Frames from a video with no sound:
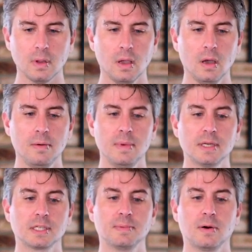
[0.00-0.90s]
um, and
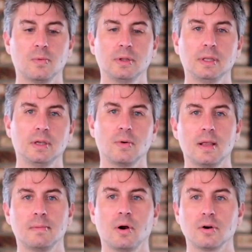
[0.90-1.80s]
it's just been a really
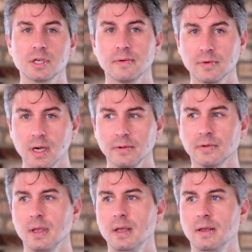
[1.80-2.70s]
great partnership for
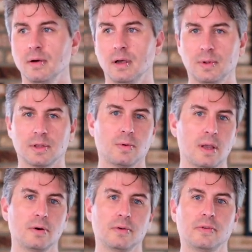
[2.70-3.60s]
us uh, with the
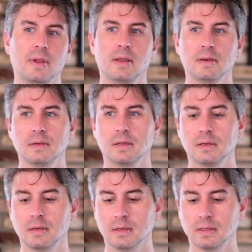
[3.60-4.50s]
creators and,
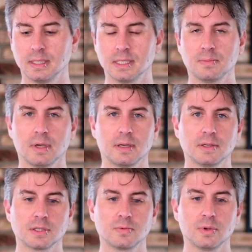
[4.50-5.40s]
and and teespring and it's
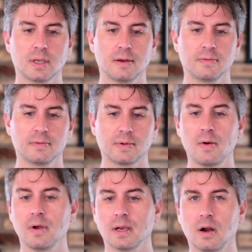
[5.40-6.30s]
just really kind of
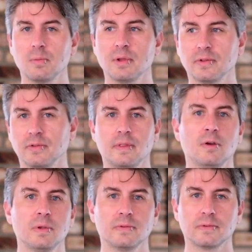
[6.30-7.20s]
skyrocketed our business and their
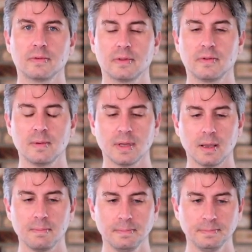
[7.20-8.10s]
business at the same
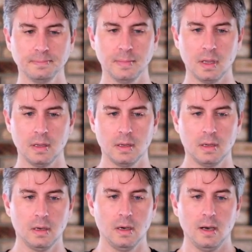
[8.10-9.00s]
time
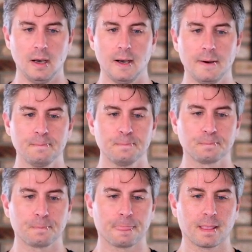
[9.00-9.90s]
um,
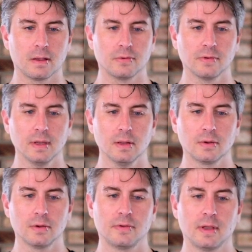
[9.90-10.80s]
so let's get into the
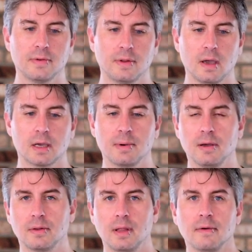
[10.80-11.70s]
good stuff and talk
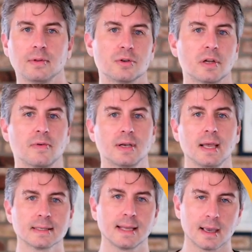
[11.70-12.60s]
about the evolution of our
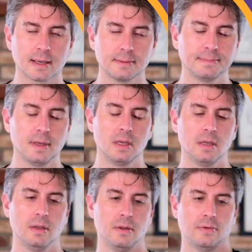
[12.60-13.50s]
tech stack
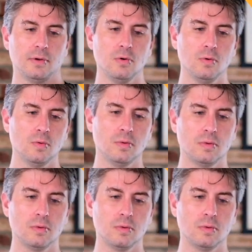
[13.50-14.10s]
so